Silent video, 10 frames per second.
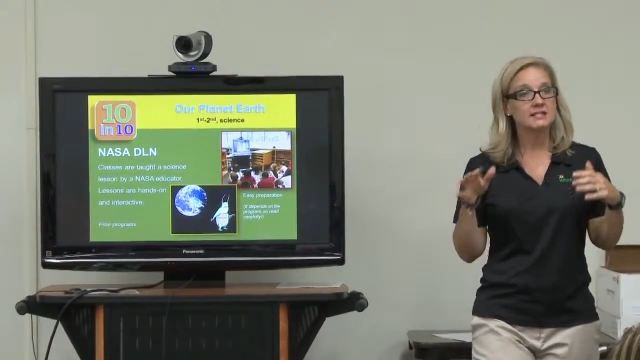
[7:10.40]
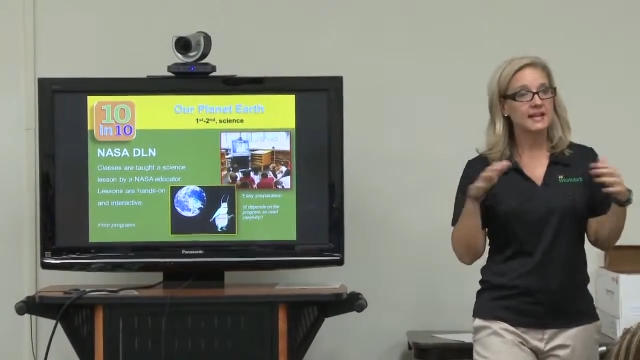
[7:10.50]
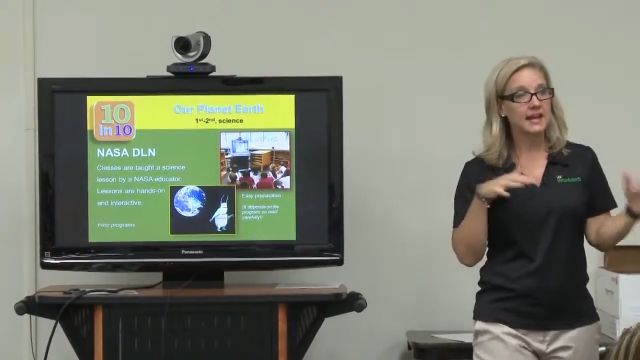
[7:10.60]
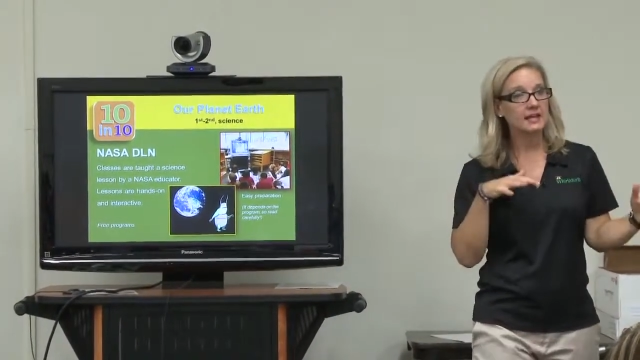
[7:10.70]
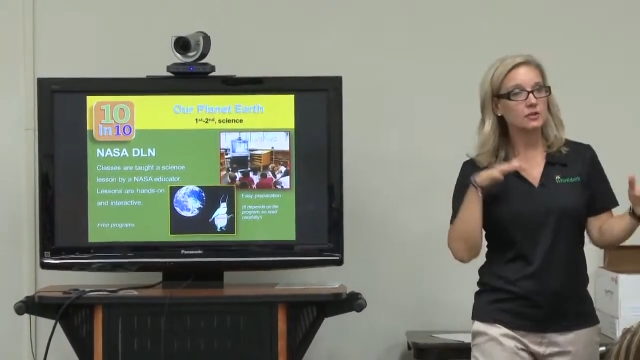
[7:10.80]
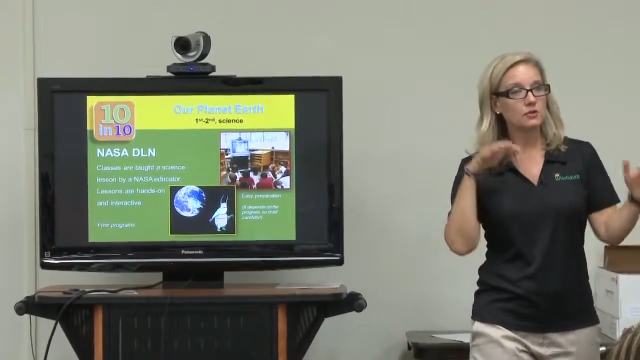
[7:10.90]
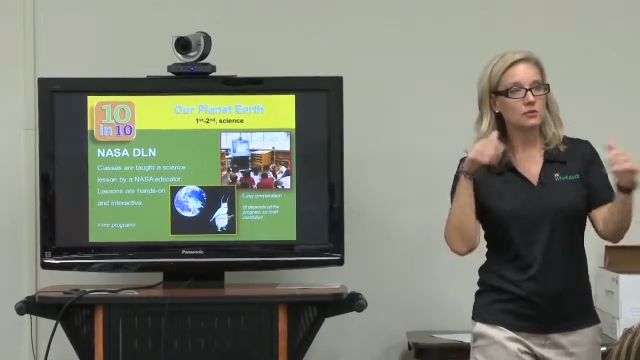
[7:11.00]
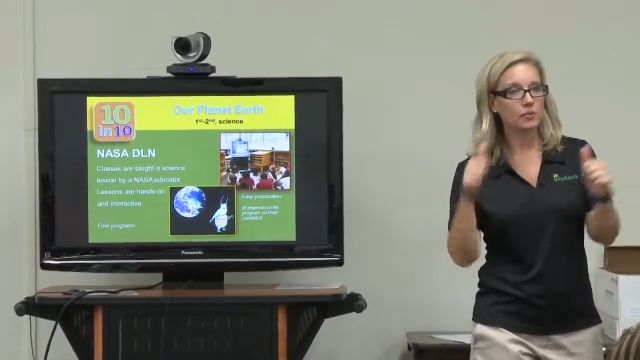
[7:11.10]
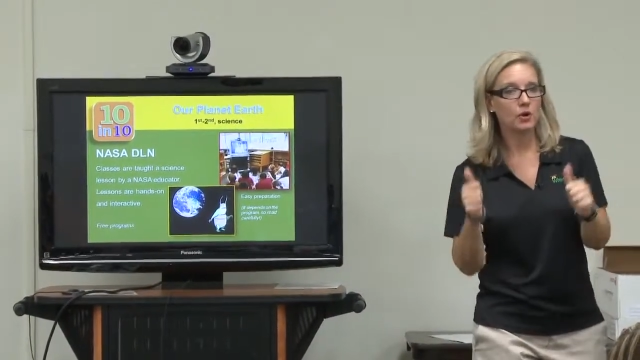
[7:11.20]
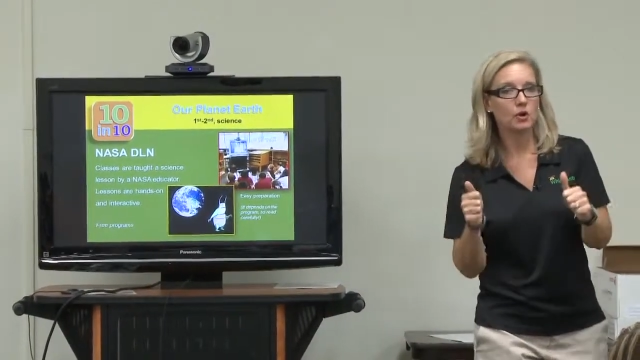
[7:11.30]
tailor
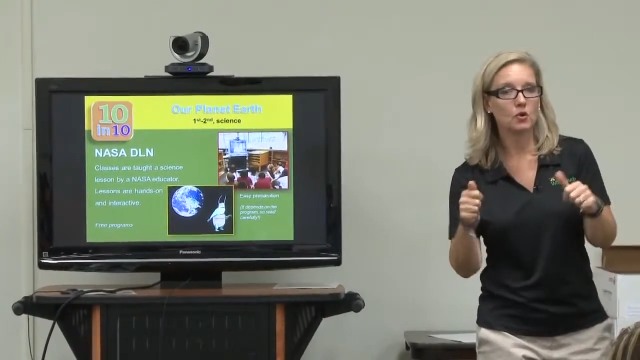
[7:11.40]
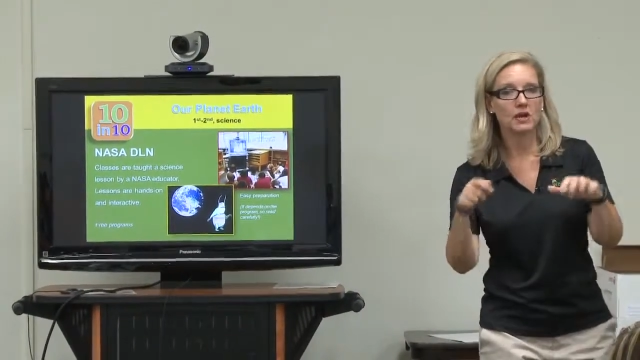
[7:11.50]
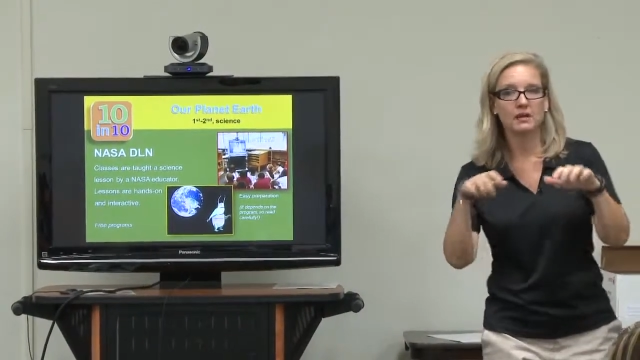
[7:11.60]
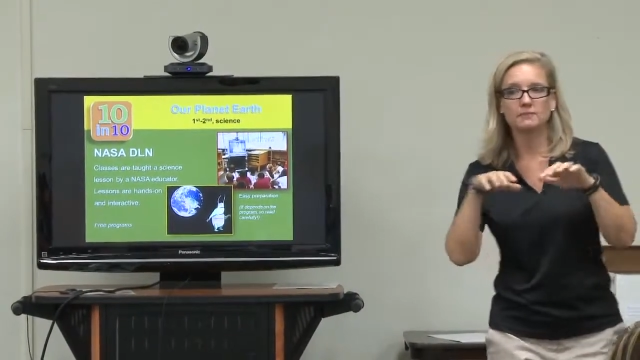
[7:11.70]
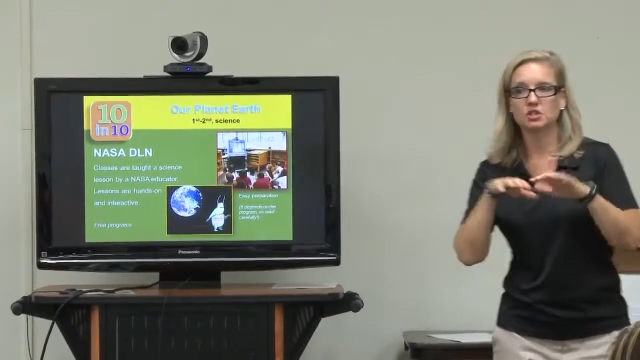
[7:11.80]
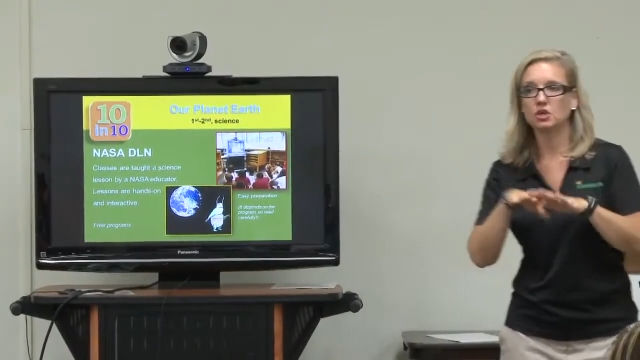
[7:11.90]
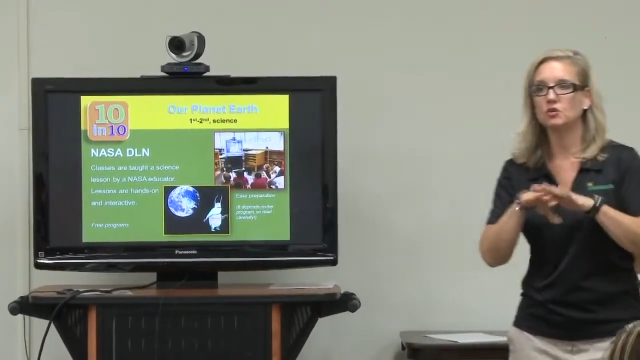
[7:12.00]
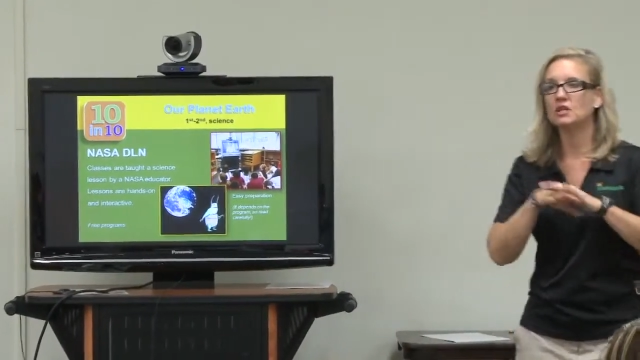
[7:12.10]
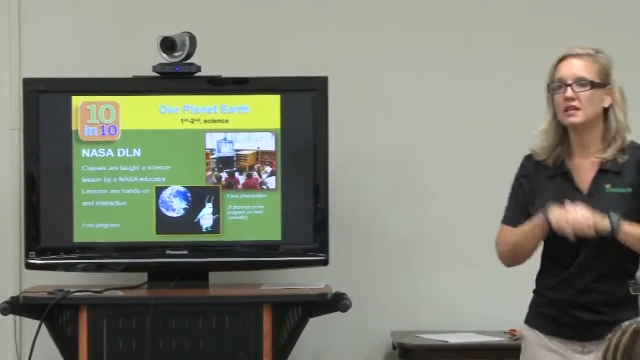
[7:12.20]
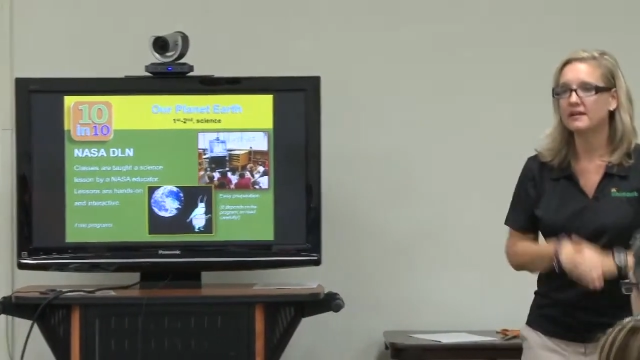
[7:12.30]
the program
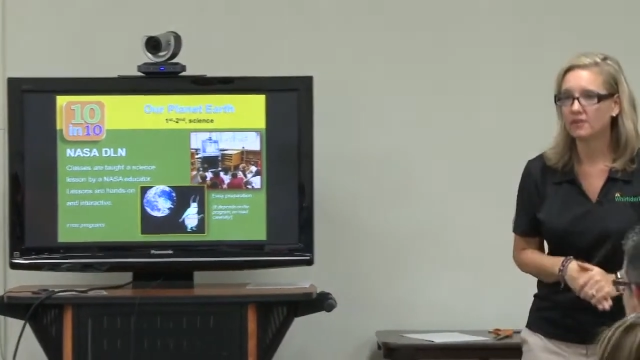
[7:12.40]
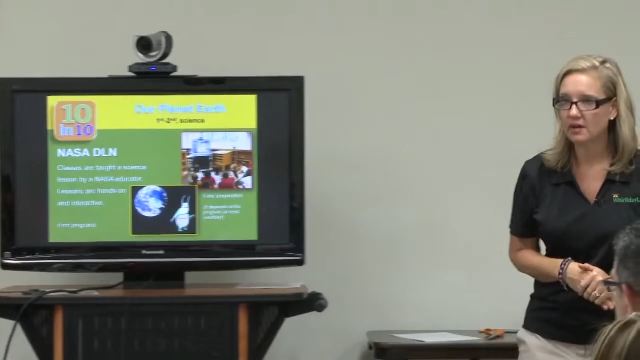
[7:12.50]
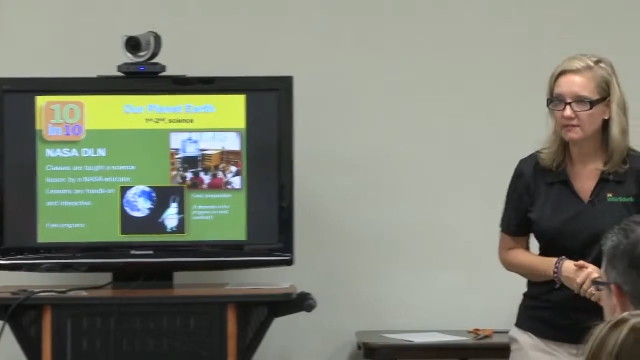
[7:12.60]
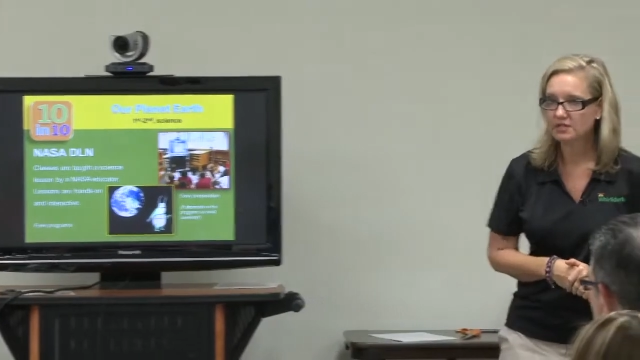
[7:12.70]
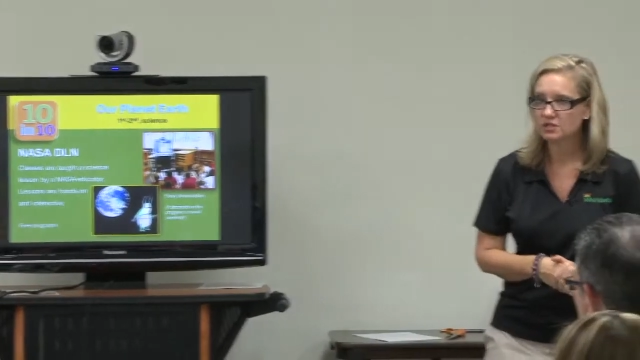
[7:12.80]
to the level of the